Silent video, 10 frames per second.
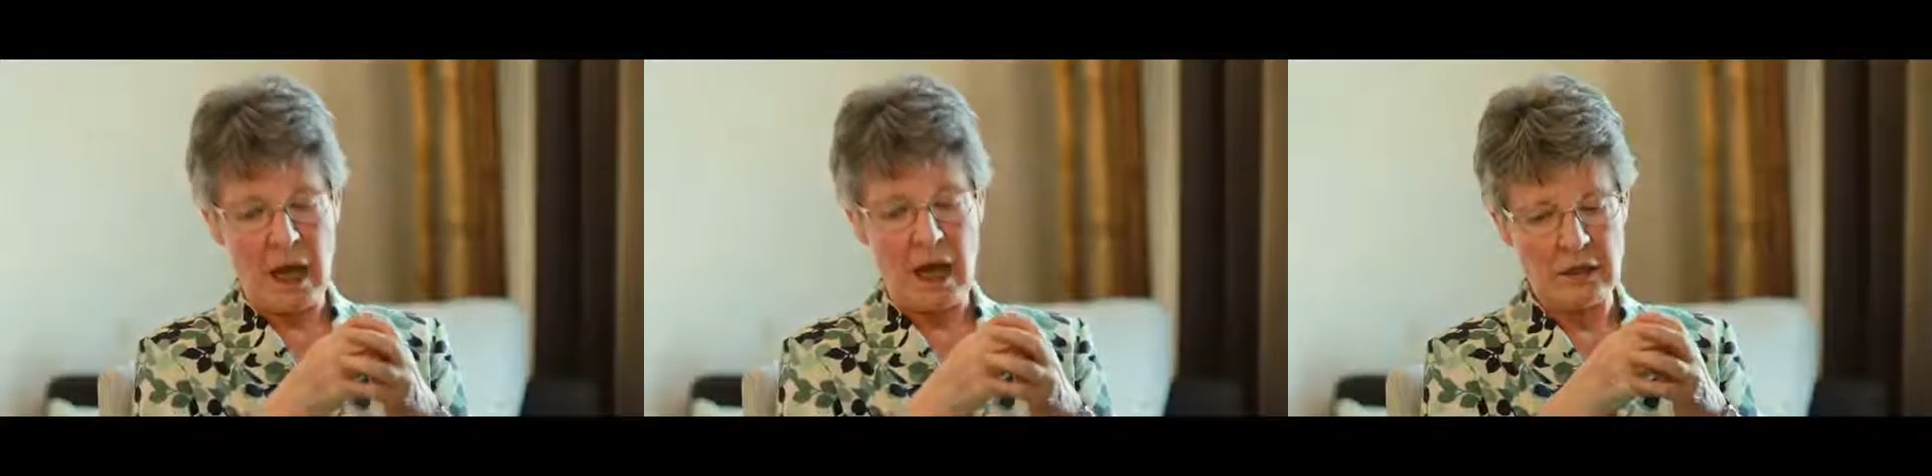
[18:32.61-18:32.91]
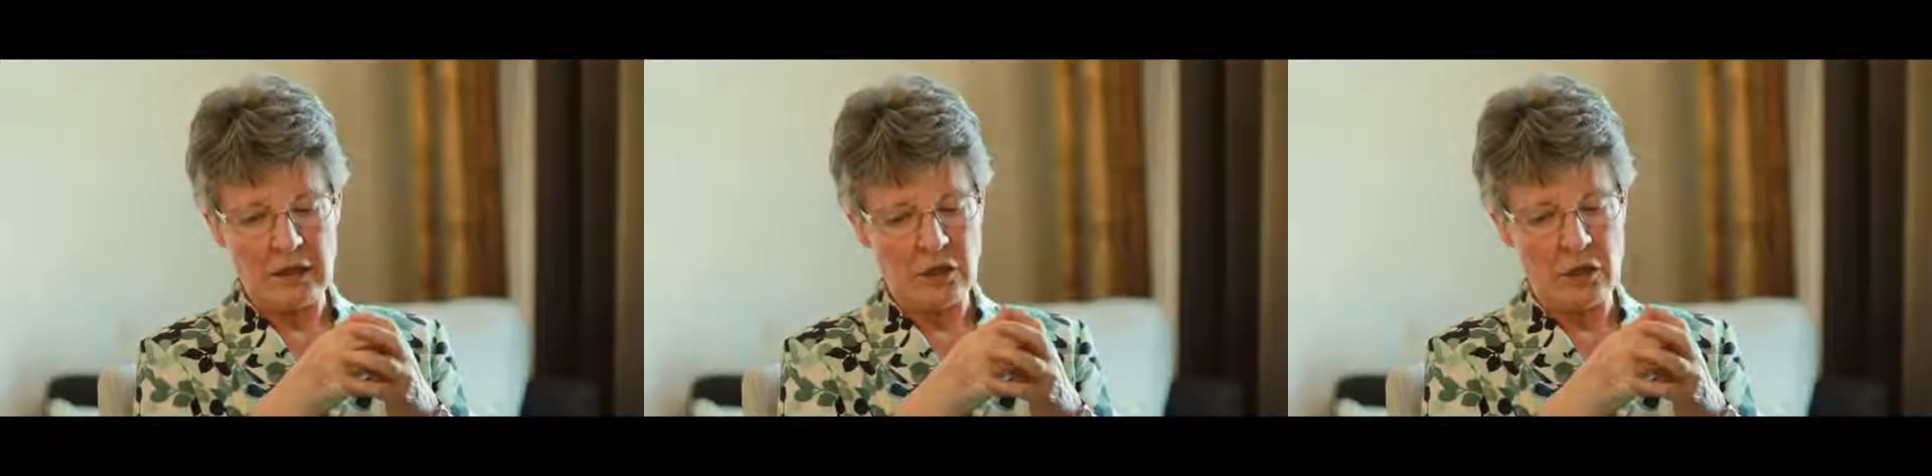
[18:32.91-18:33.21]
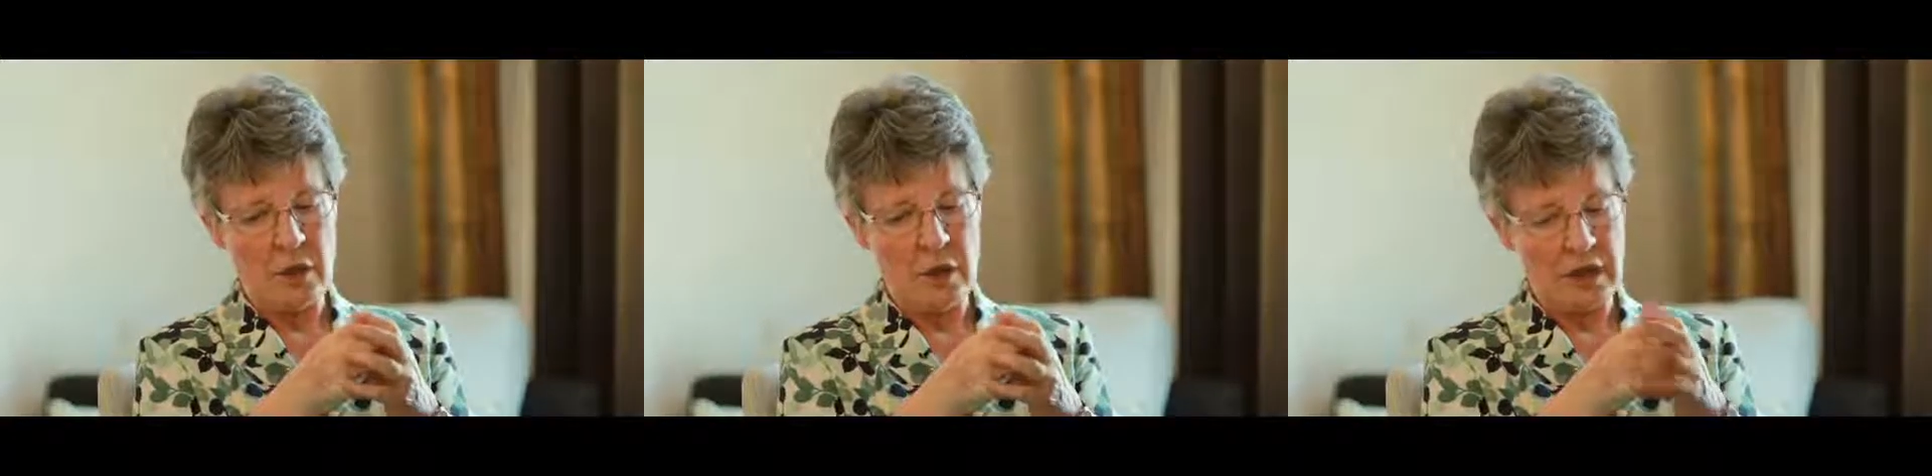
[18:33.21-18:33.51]
And
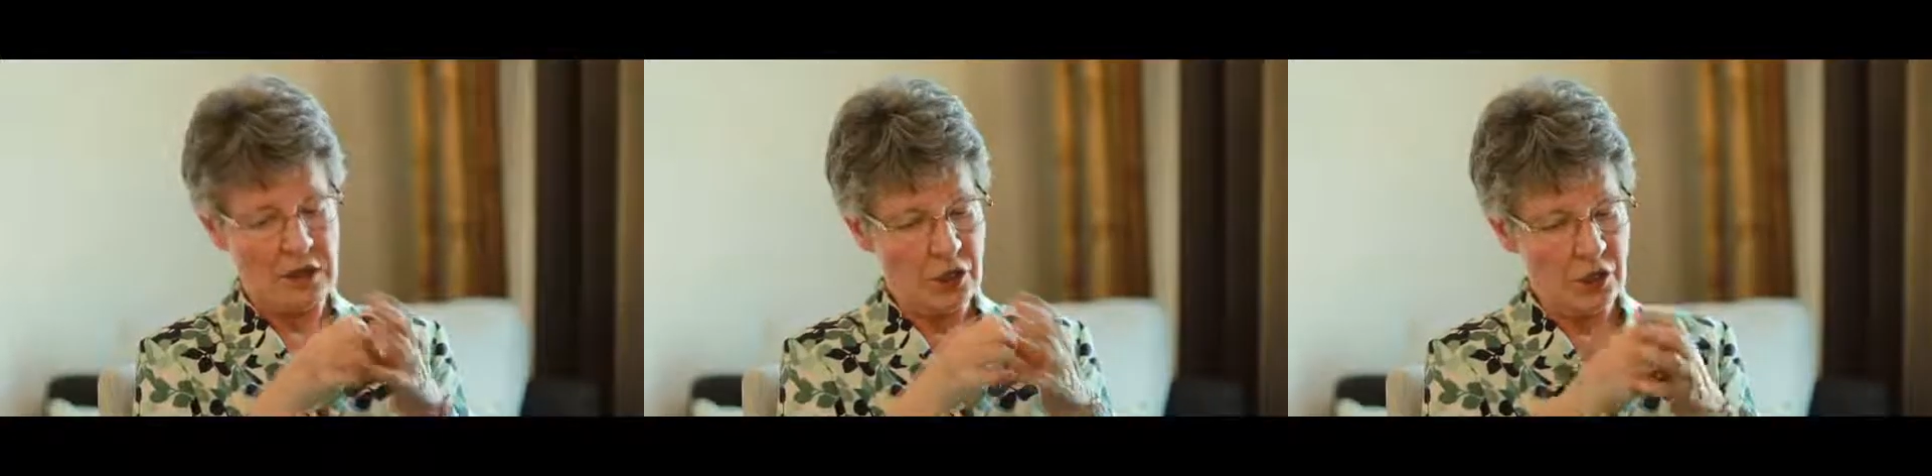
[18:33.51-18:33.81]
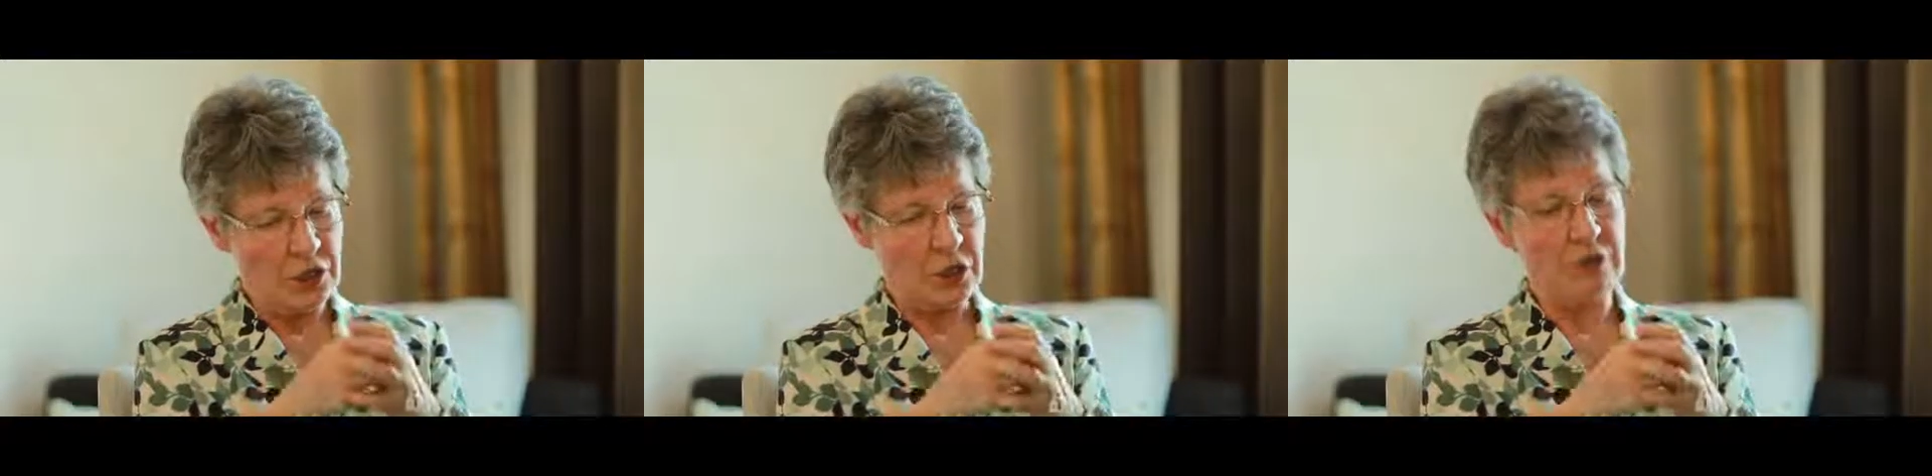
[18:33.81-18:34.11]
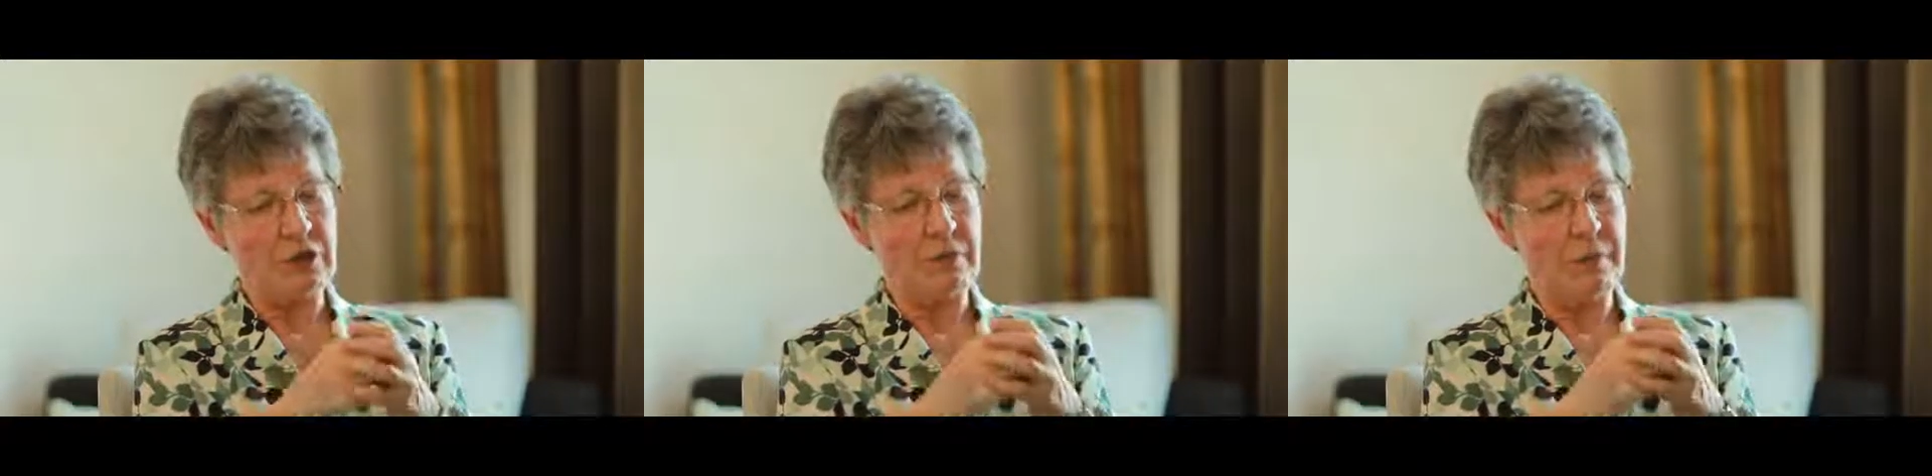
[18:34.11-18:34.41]
so it turned
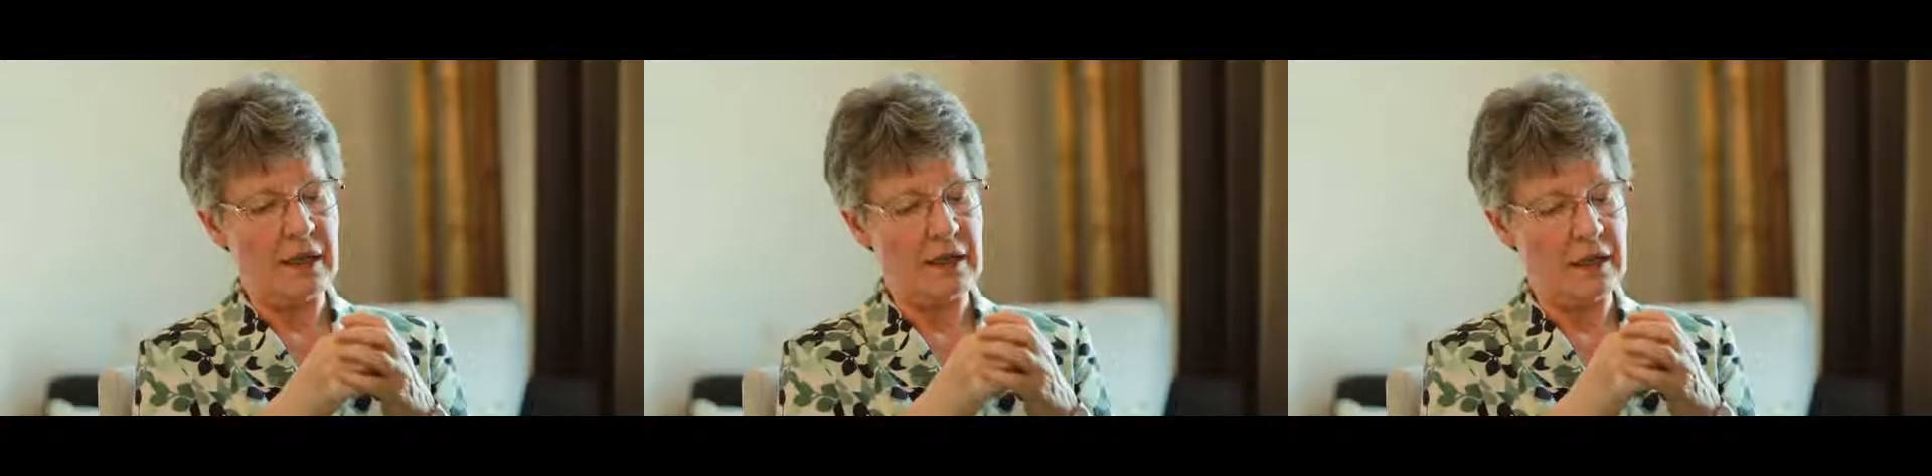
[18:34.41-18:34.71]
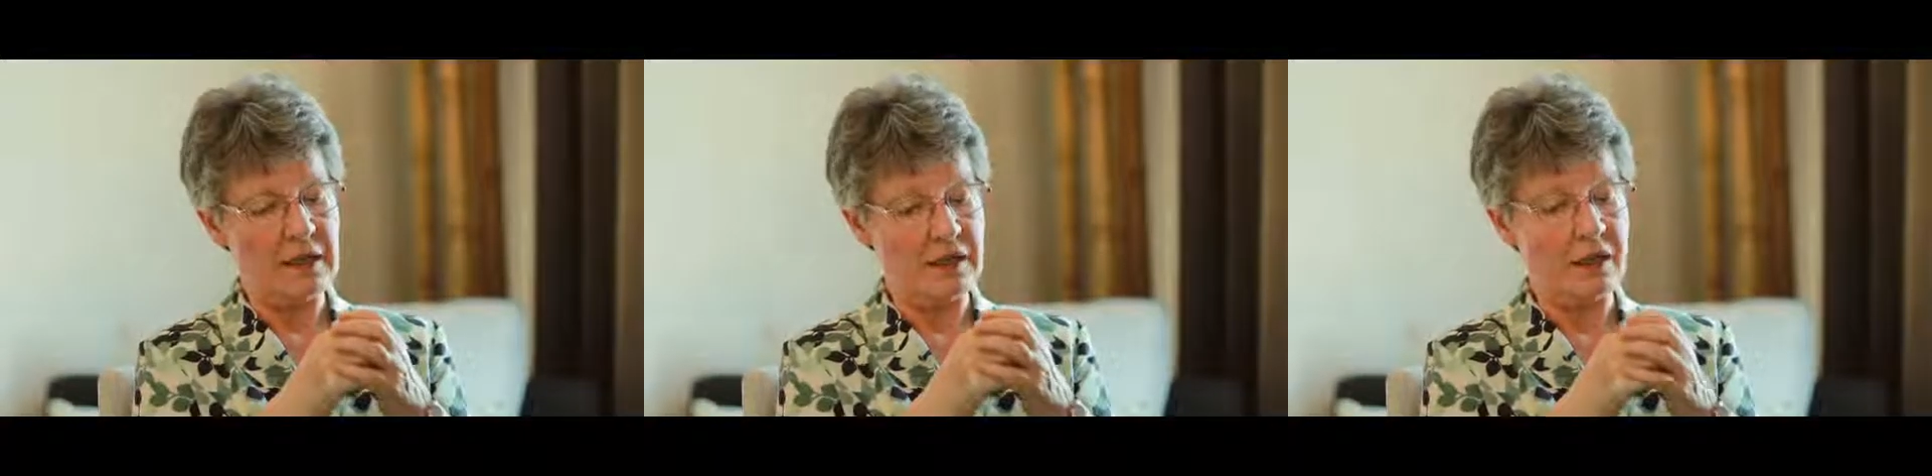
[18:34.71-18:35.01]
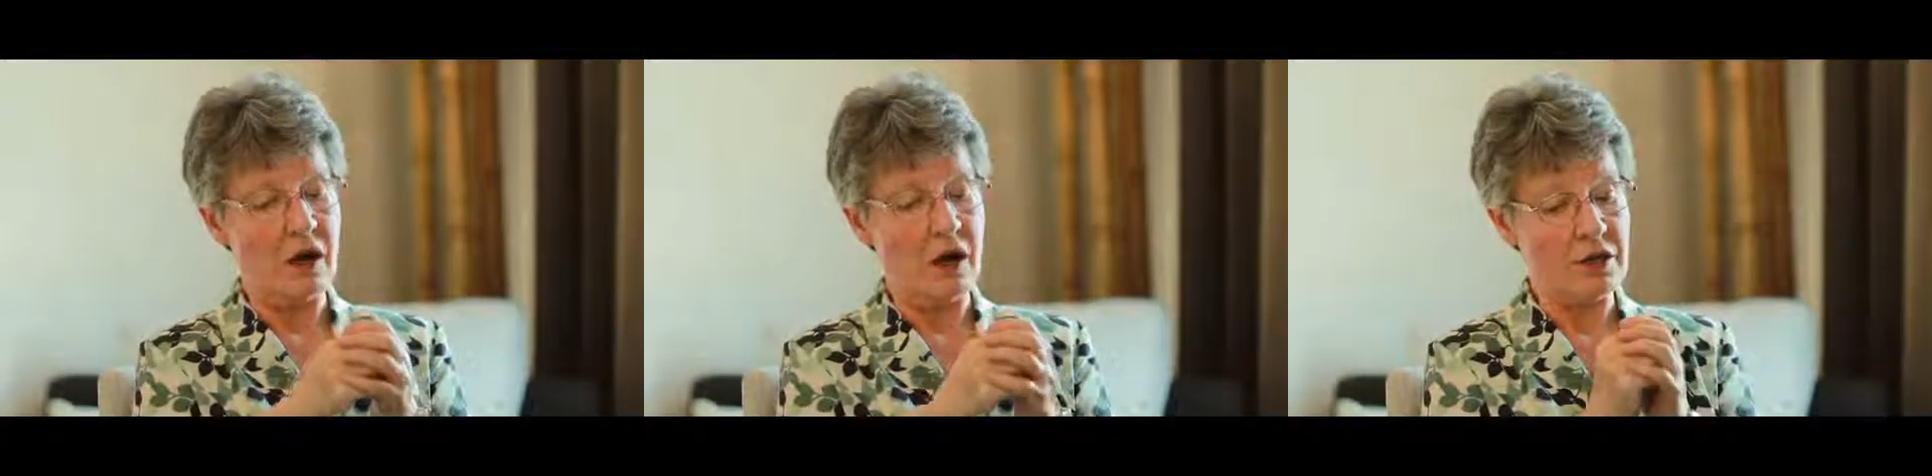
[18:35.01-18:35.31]
out to be these
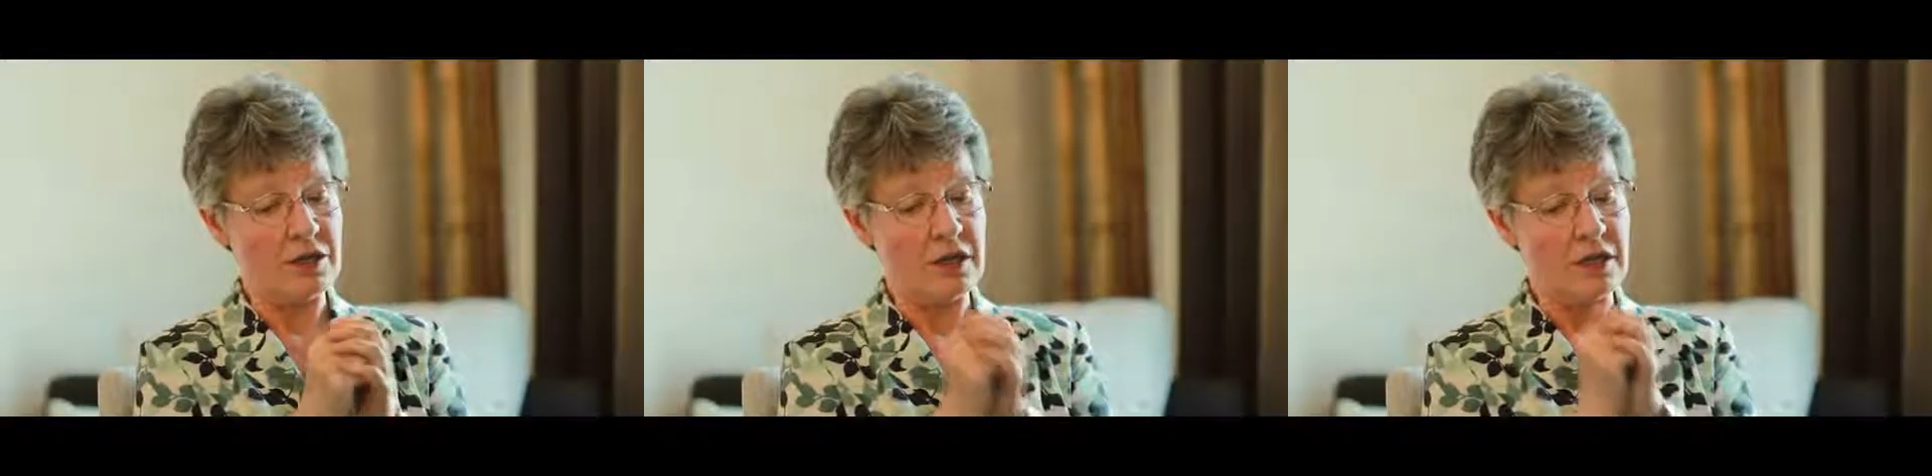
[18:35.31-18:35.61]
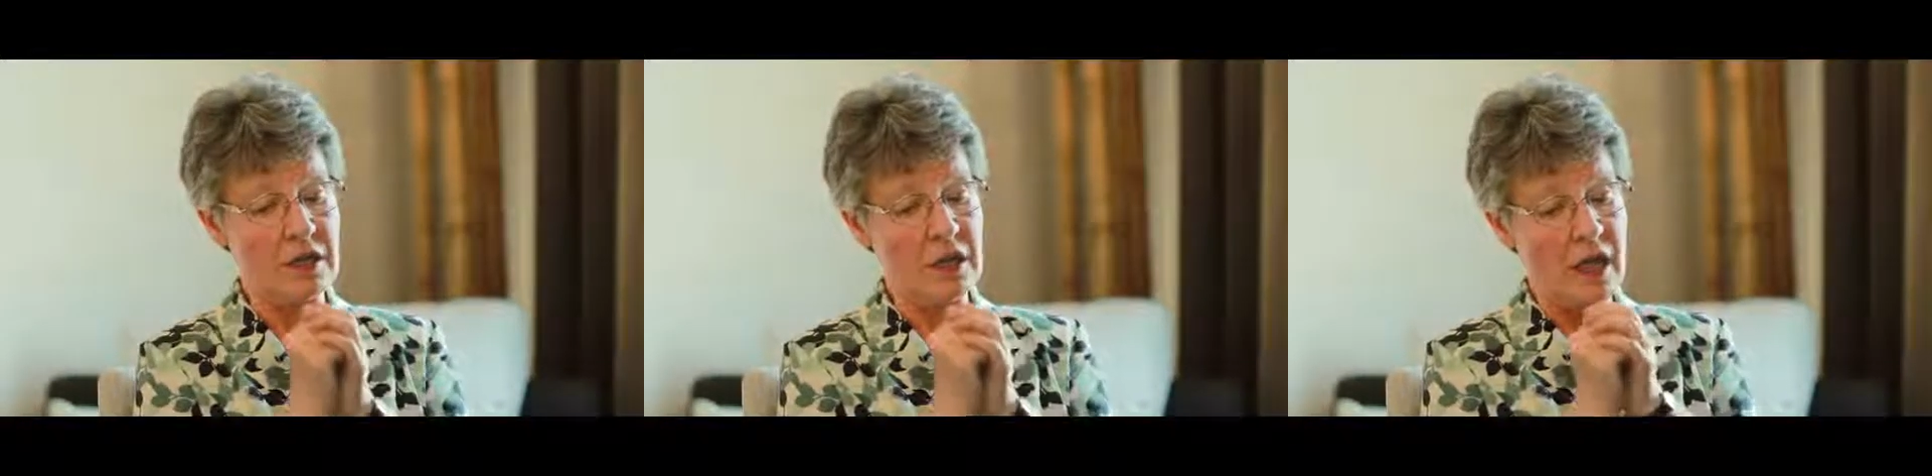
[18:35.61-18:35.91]
stars that